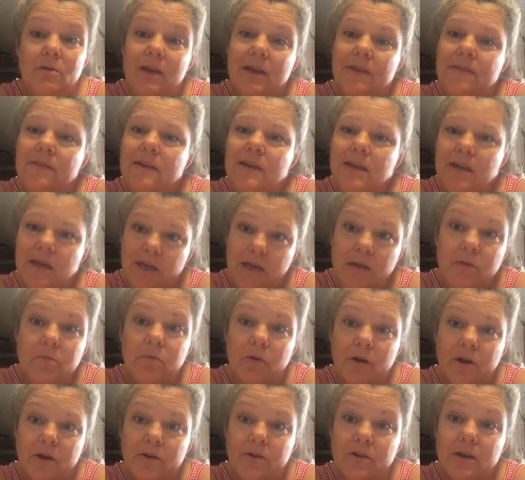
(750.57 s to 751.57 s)
and the key
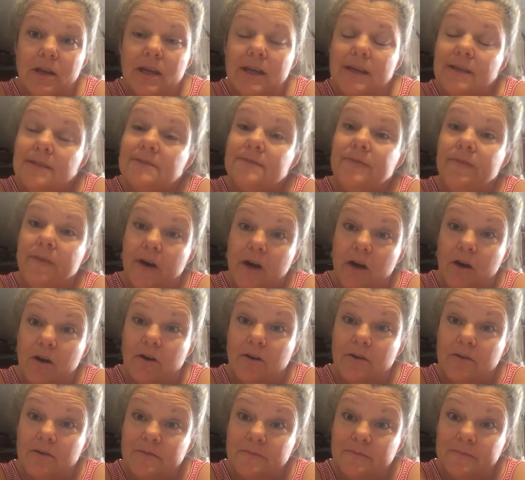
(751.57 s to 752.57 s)
word is
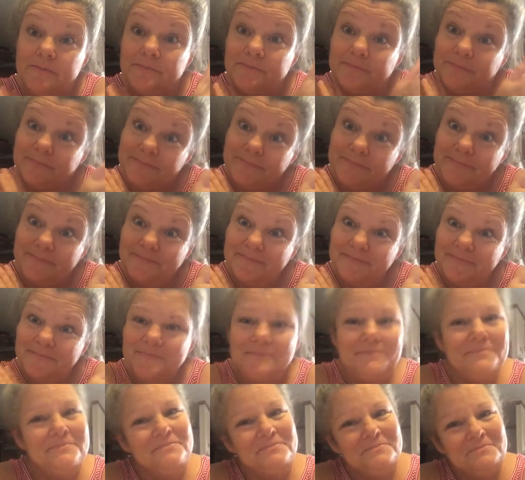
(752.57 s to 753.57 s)
fall.
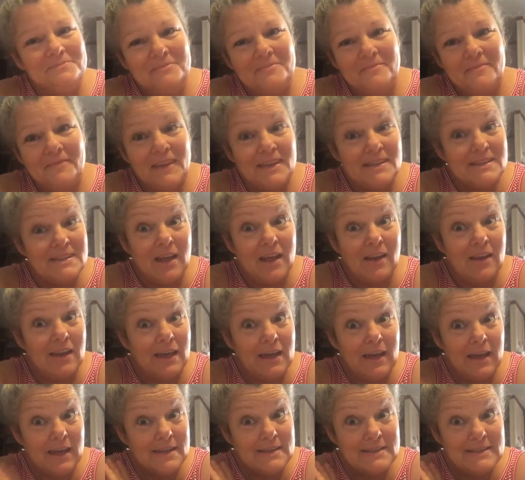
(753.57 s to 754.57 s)
That's all I
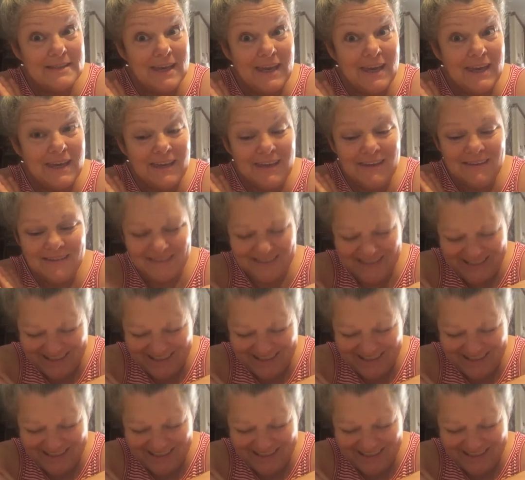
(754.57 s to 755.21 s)
got to say.